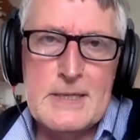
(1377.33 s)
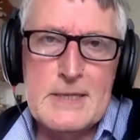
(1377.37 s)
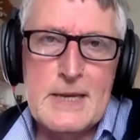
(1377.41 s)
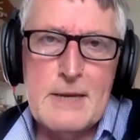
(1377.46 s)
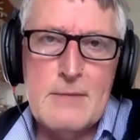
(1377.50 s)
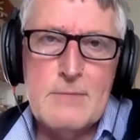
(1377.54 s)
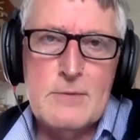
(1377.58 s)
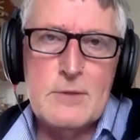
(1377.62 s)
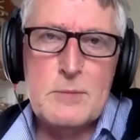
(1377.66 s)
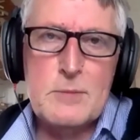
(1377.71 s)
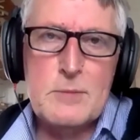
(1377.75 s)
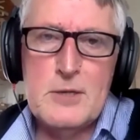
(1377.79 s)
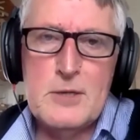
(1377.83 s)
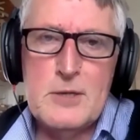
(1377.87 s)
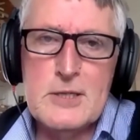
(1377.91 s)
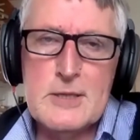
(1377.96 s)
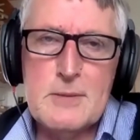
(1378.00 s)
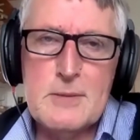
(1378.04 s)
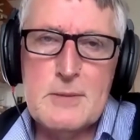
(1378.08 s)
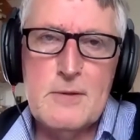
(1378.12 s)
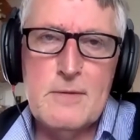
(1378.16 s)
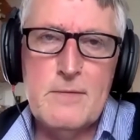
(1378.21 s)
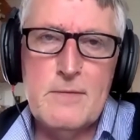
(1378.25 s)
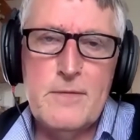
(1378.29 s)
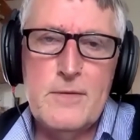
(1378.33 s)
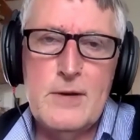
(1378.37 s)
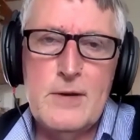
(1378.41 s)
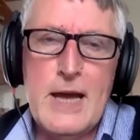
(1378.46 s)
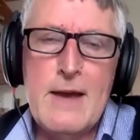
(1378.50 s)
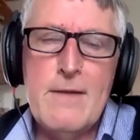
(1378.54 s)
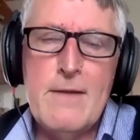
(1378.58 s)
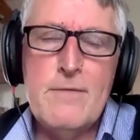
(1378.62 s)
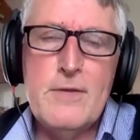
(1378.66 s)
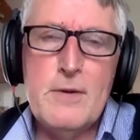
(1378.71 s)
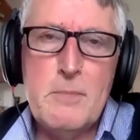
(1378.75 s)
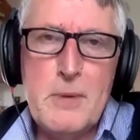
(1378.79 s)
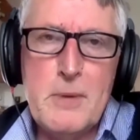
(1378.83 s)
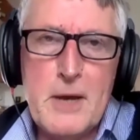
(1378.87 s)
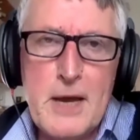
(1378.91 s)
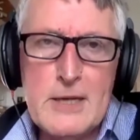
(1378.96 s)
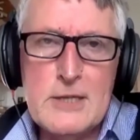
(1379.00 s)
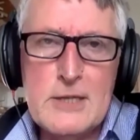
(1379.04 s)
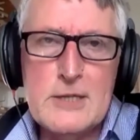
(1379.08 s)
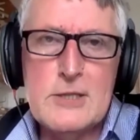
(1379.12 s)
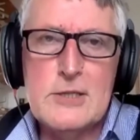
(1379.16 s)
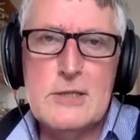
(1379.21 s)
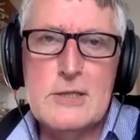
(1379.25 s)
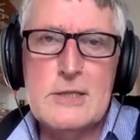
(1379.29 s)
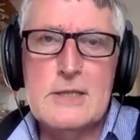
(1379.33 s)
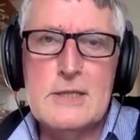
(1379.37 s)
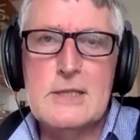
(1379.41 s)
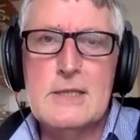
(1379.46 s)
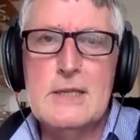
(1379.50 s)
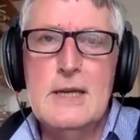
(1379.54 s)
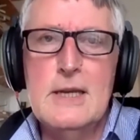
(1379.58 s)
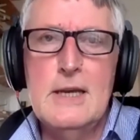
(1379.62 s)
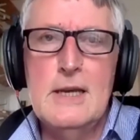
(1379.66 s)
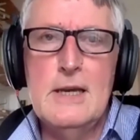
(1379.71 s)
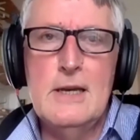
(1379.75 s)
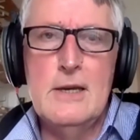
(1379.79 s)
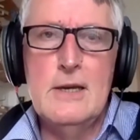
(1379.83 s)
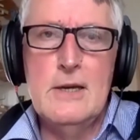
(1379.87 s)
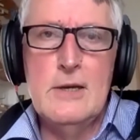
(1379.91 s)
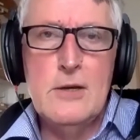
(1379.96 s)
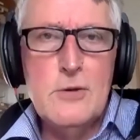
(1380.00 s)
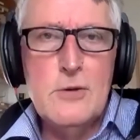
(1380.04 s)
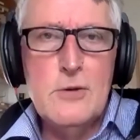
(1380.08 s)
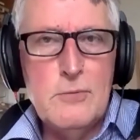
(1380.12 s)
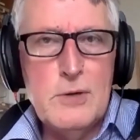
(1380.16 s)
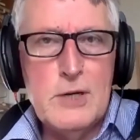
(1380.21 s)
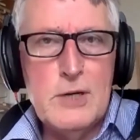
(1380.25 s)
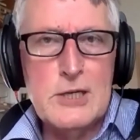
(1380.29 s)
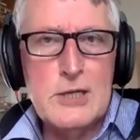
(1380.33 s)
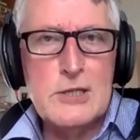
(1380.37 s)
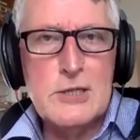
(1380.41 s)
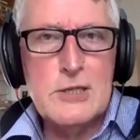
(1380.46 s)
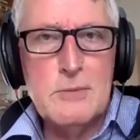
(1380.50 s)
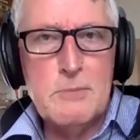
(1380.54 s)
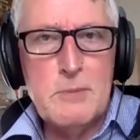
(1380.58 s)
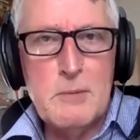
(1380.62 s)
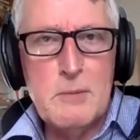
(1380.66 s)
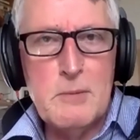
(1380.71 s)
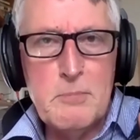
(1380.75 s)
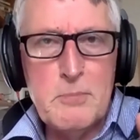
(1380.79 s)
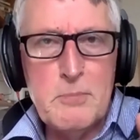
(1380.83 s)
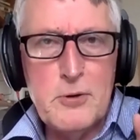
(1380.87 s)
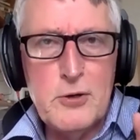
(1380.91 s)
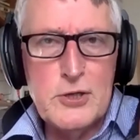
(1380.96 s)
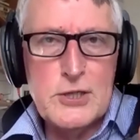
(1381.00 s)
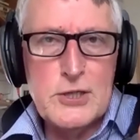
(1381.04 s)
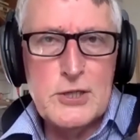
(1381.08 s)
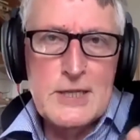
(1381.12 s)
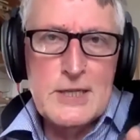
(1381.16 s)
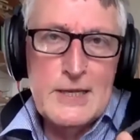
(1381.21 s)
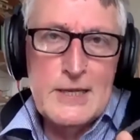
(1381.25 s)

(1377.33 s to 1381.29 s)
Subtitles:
And it was possible for every patient who wished to be pushed,